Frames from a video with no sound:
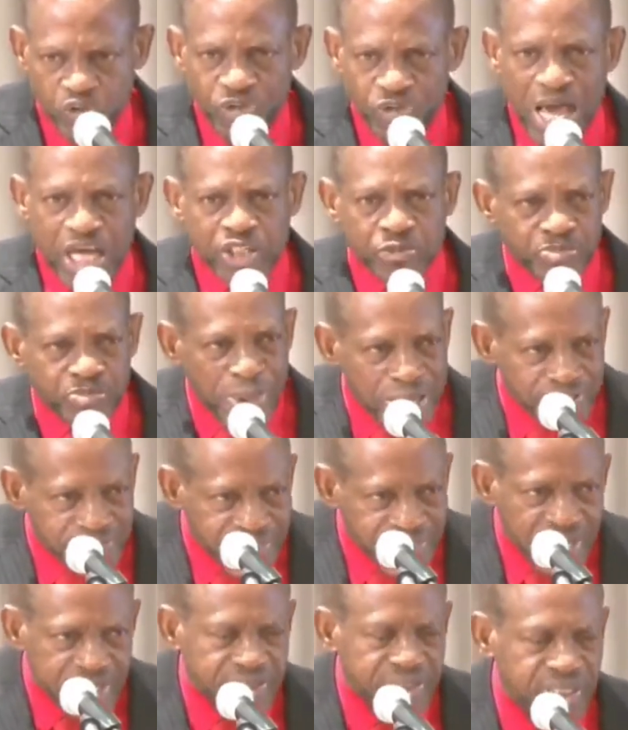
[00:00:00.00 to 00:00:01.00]
has
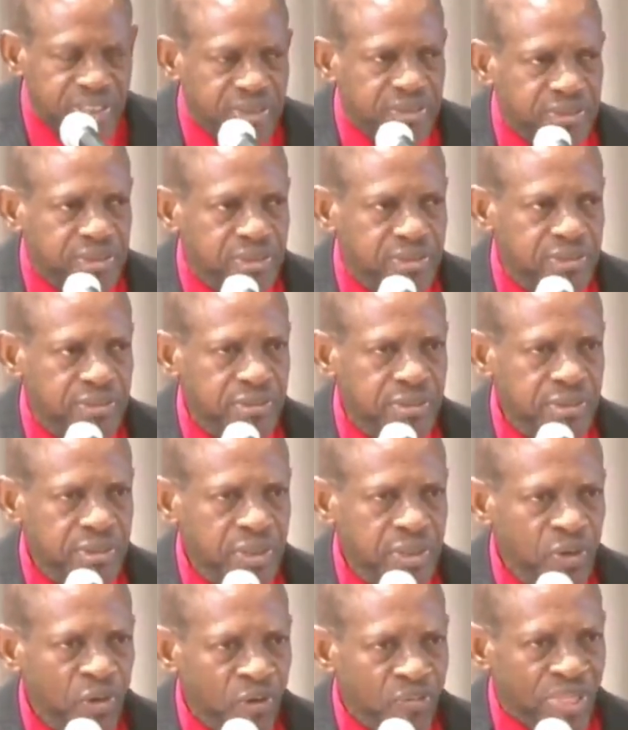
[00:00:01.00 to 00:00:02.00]
mandated
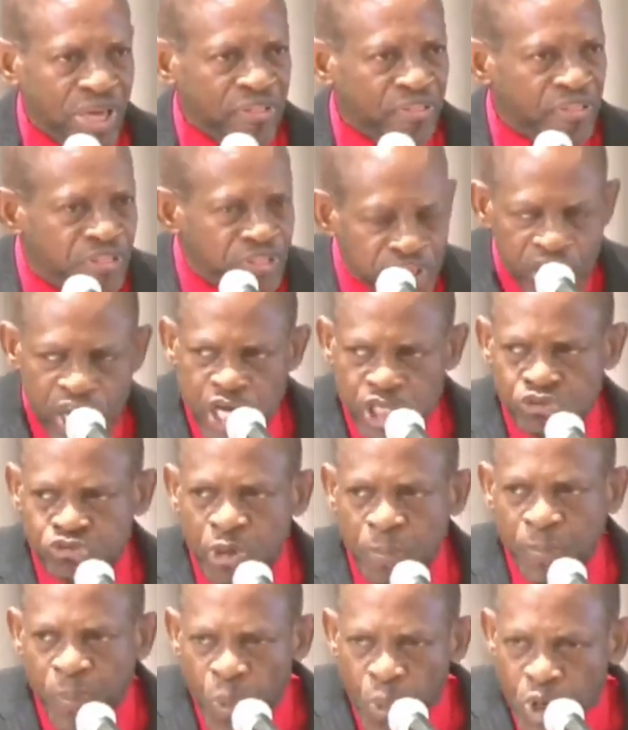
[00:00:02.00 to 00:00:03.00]
that these
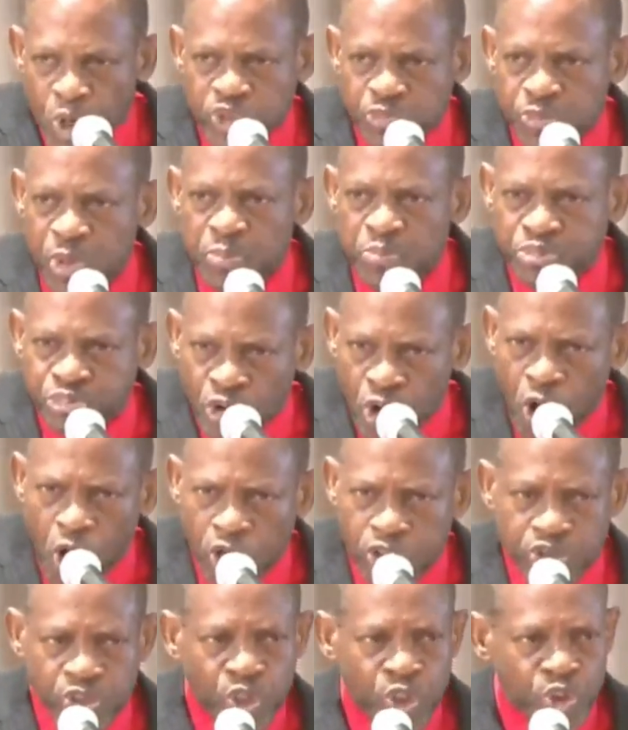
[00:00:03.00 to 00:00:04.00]
reports be
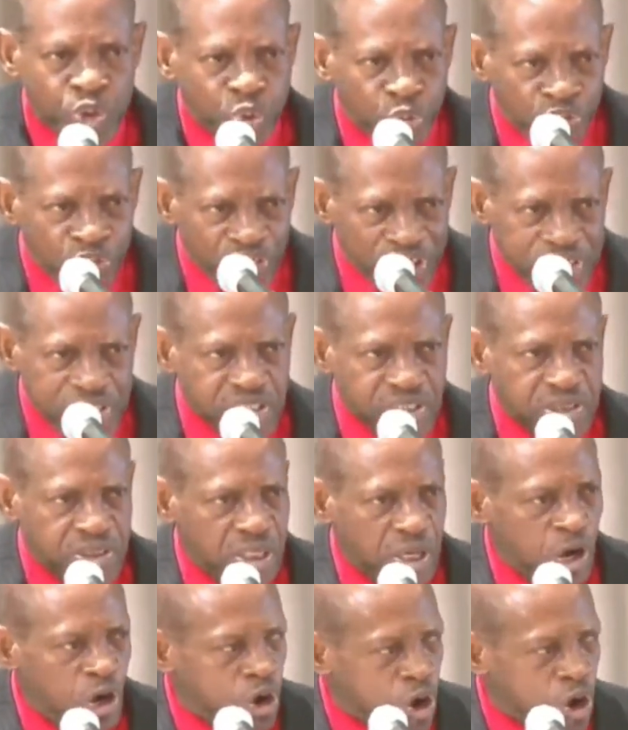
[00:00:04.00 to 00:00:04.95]
brought to this